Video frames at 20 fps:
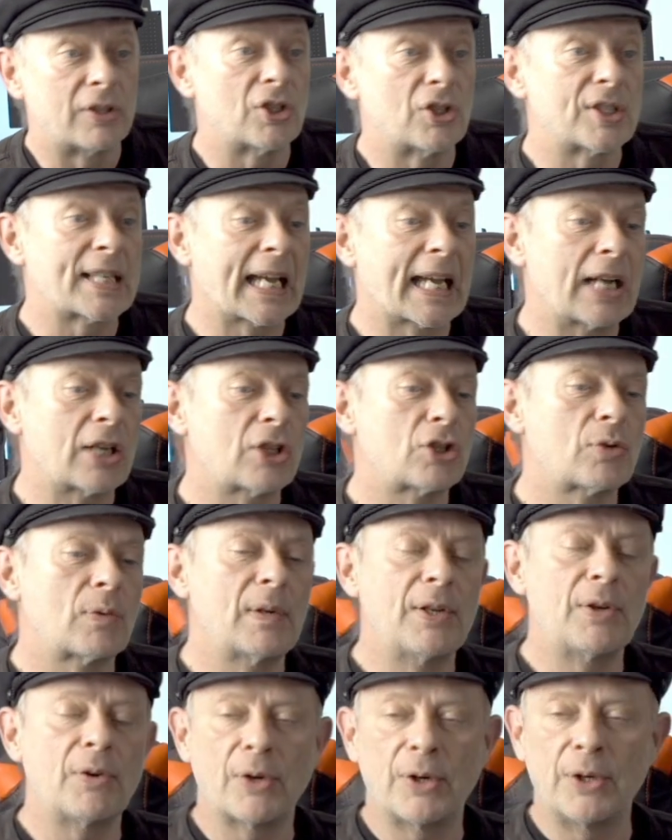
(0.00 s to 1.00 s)
is
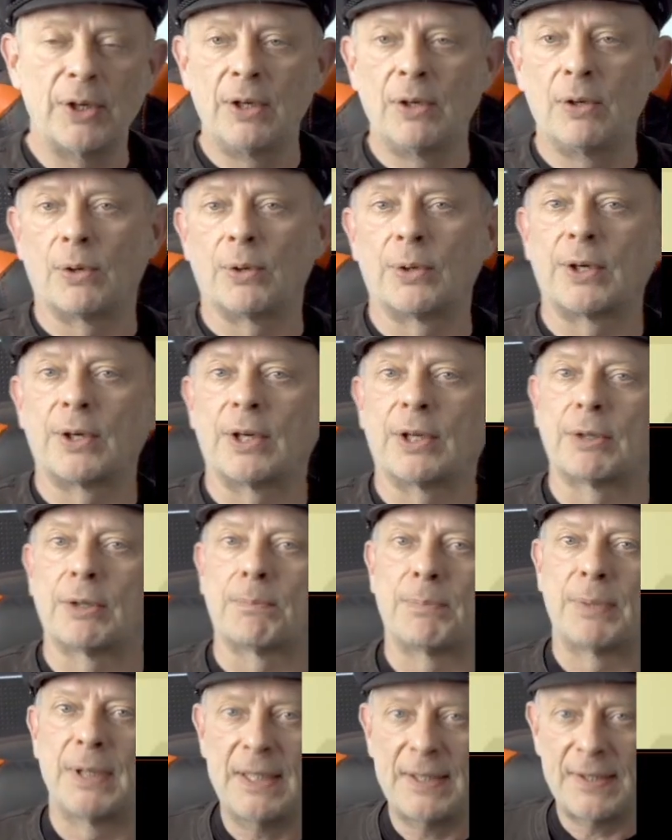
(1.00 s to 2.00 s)
actually running on another
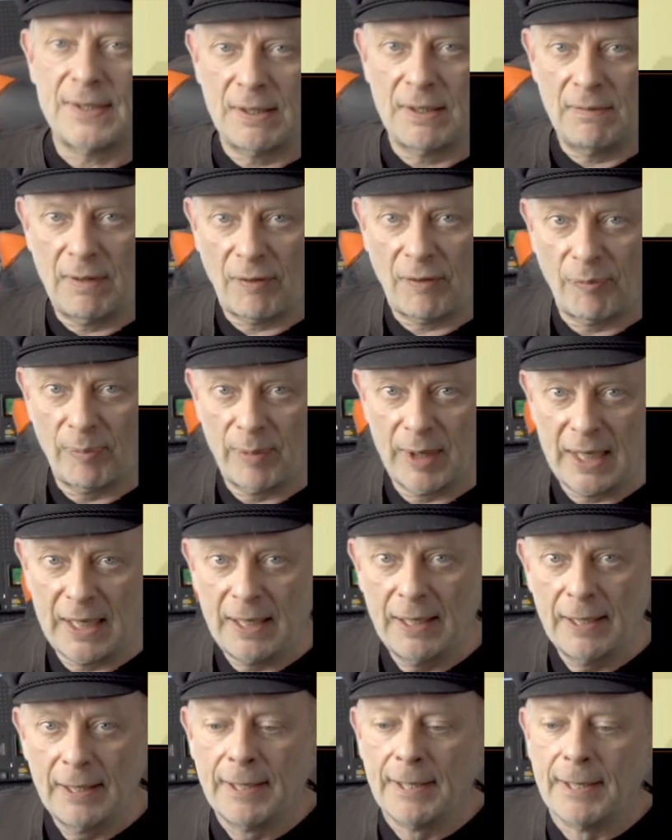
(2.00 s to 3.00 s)
PC with me.
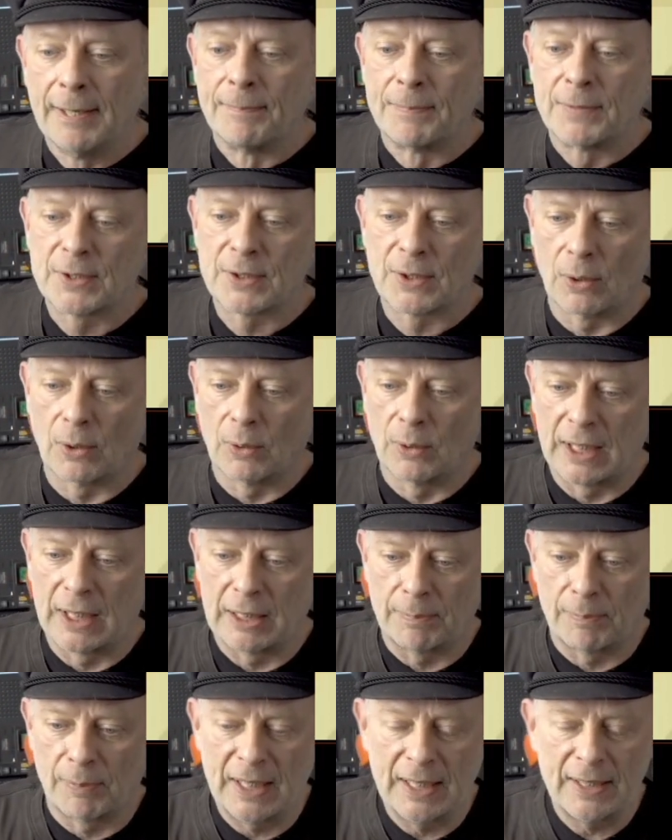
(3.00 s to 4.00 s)
So
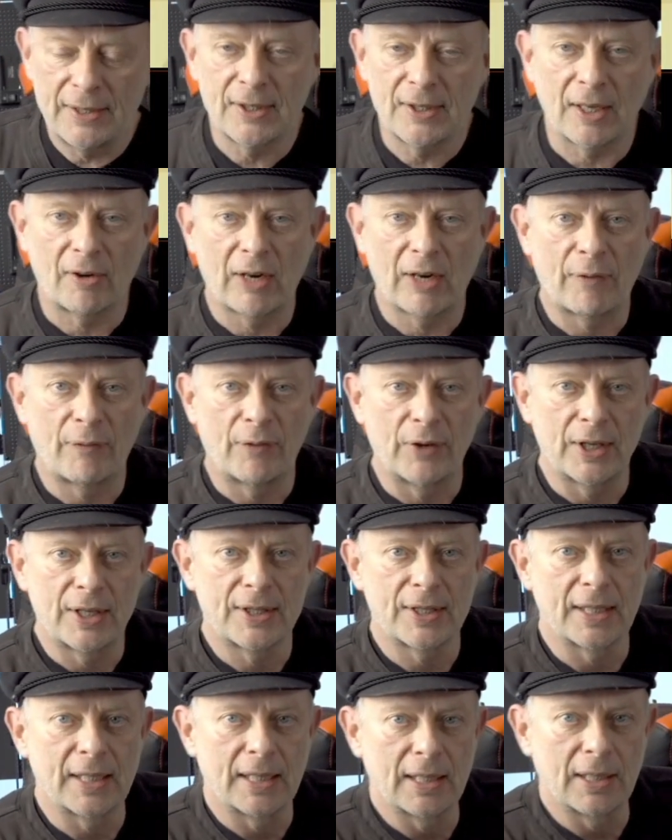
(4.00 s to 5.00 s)
it brings the graphics
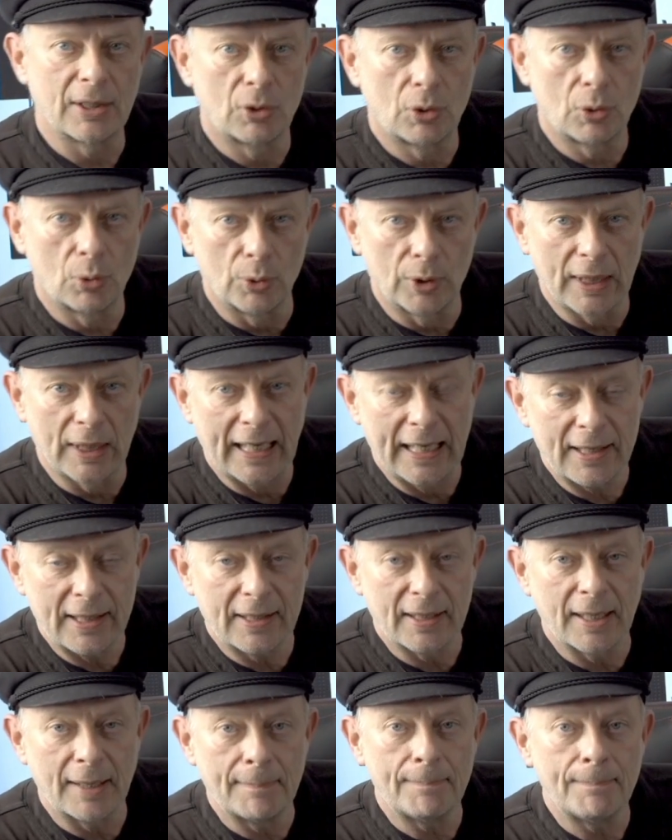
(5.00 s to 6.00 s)
to the
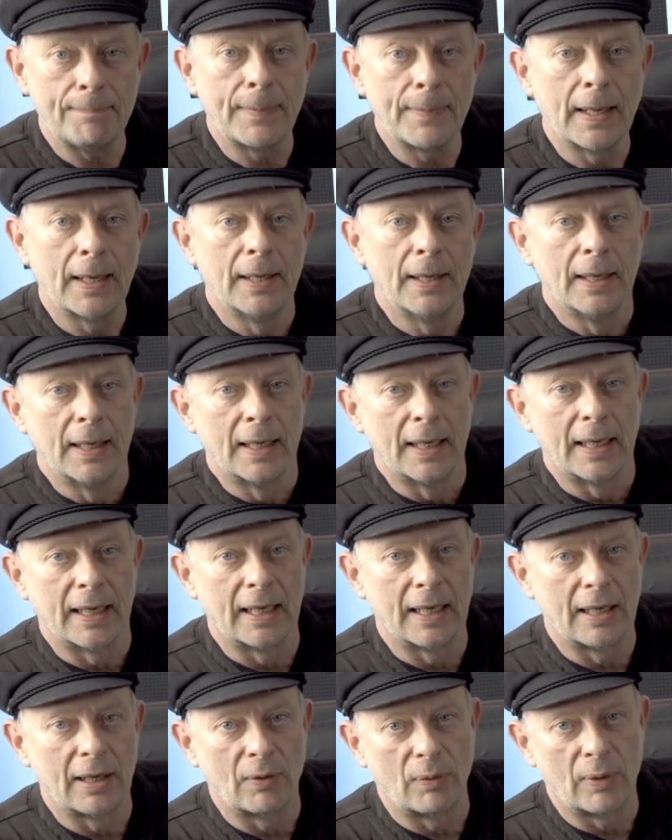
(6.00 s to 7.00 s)
ATEM,
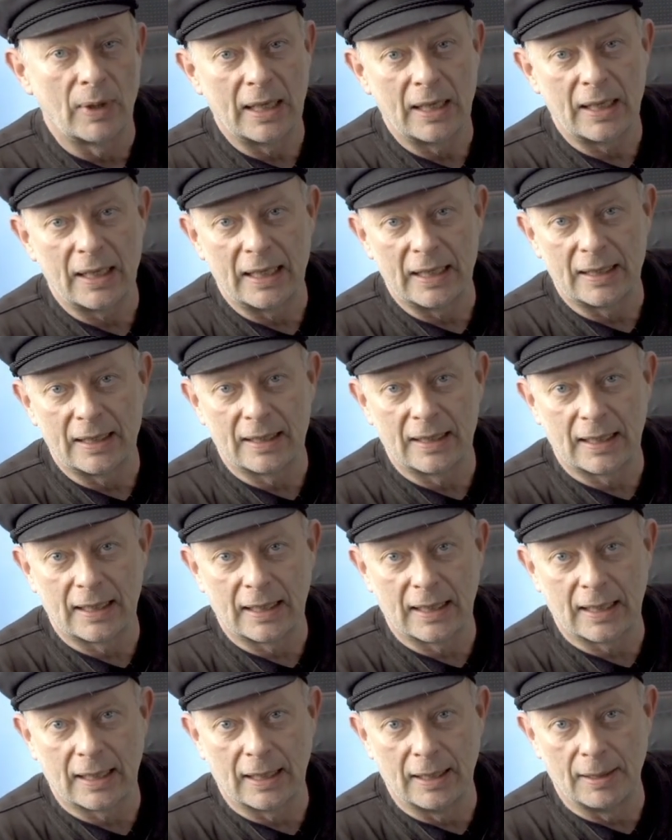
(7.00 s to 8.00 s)
where it
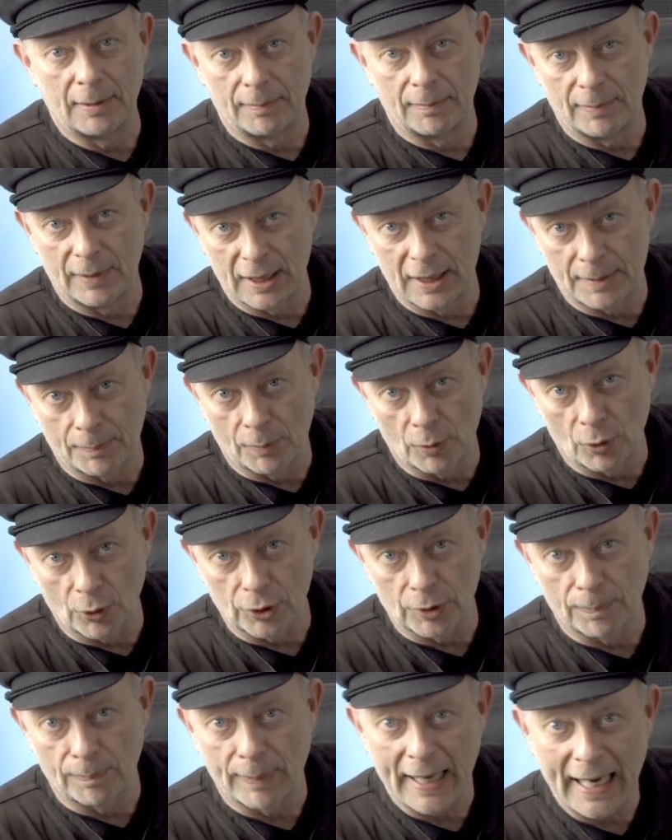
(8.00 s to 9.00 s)
is
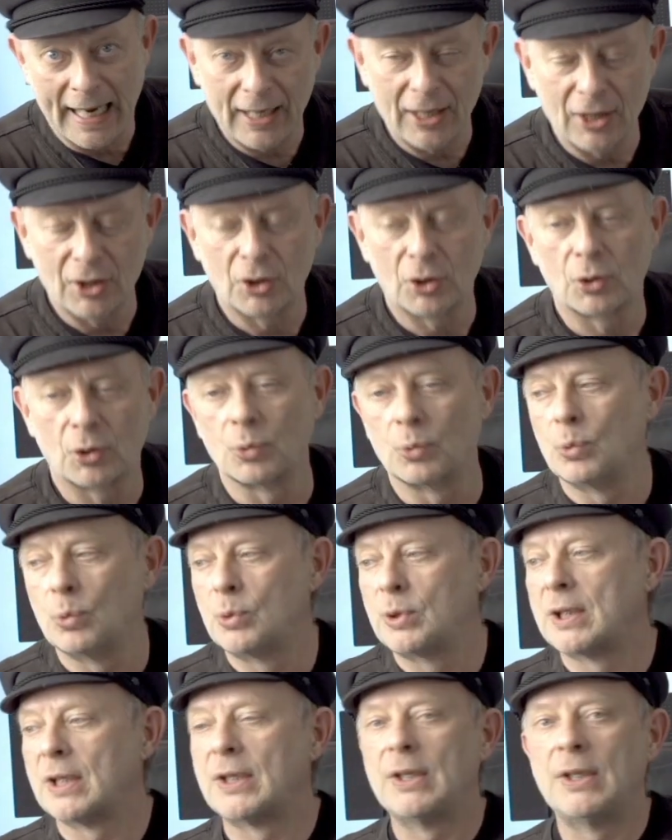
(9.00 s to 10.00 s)
brought back to
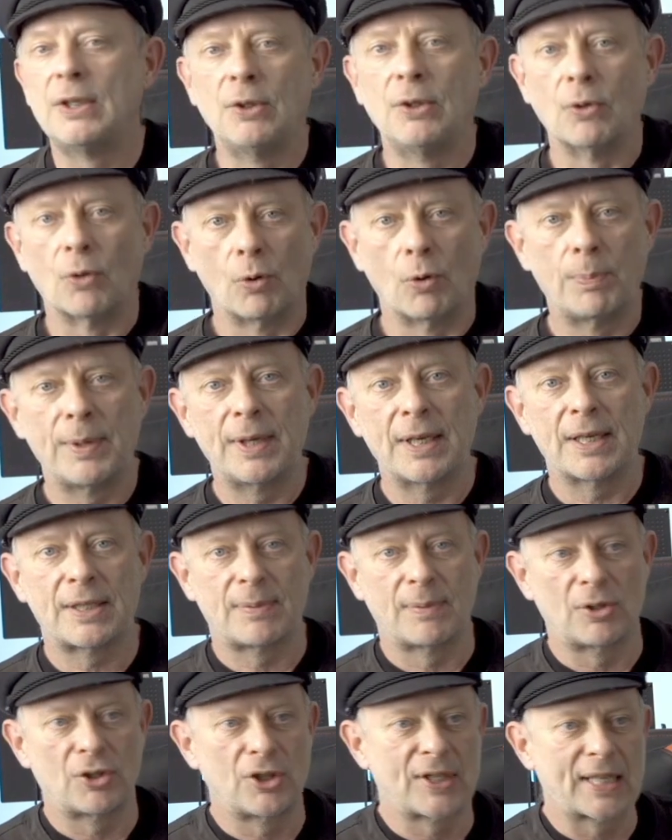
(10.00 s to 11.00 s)
the OBS,
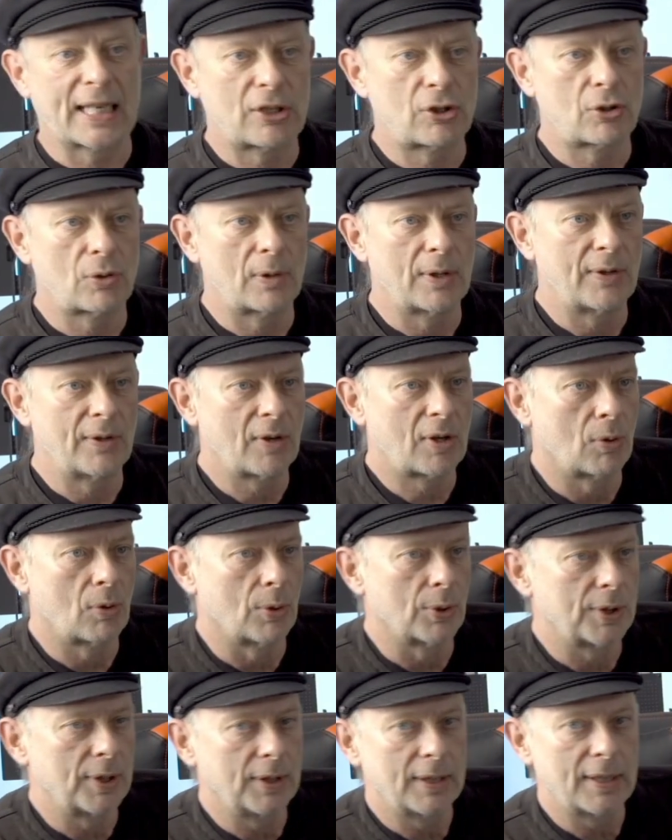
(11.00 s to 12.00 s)
which is actually
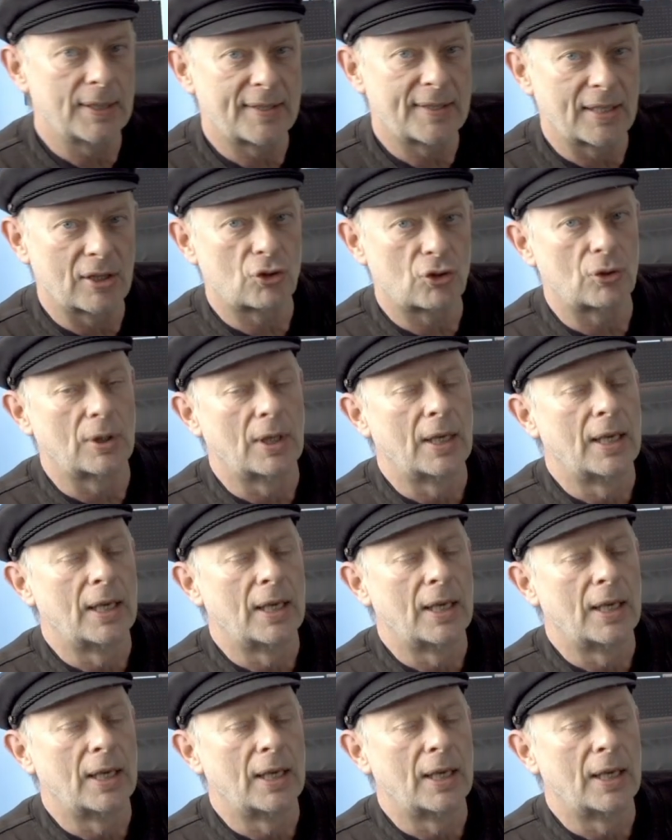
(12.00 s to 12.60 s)
recording this session.